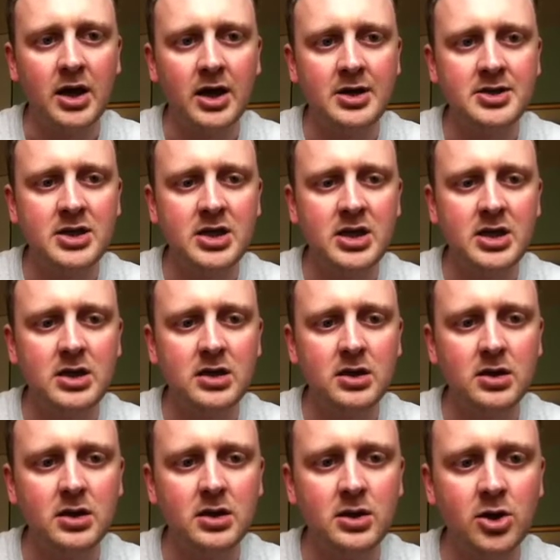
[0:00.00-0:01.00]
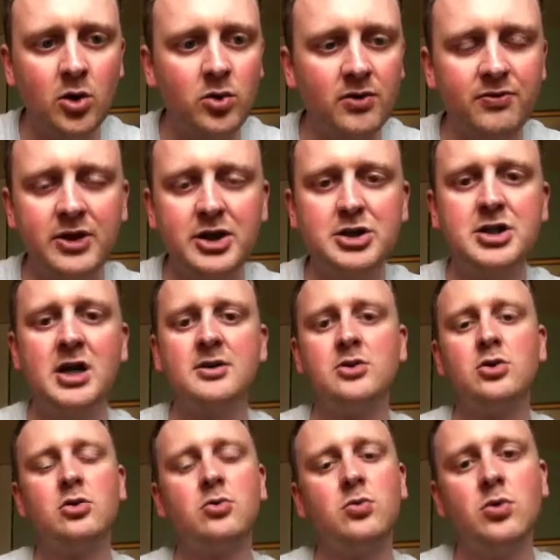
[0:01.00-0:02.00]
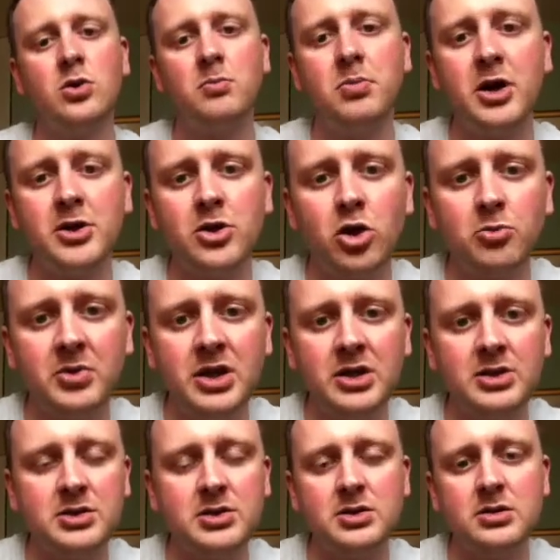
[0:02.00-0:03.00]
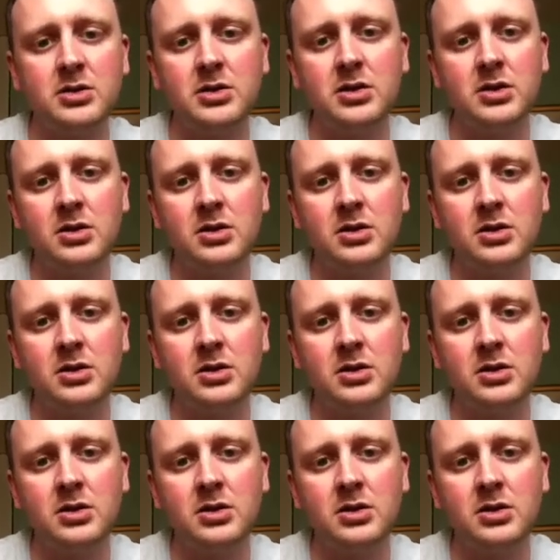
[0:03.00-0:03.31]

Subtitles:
is he, the finished article? Well, by no means.